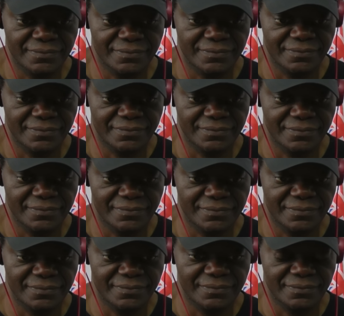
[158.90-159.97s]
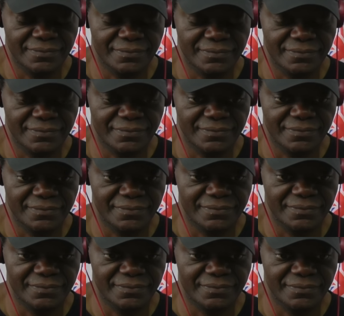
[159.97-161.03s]

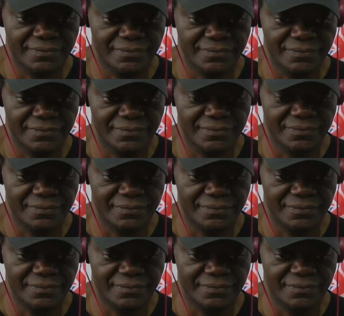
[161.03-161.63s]
(silent)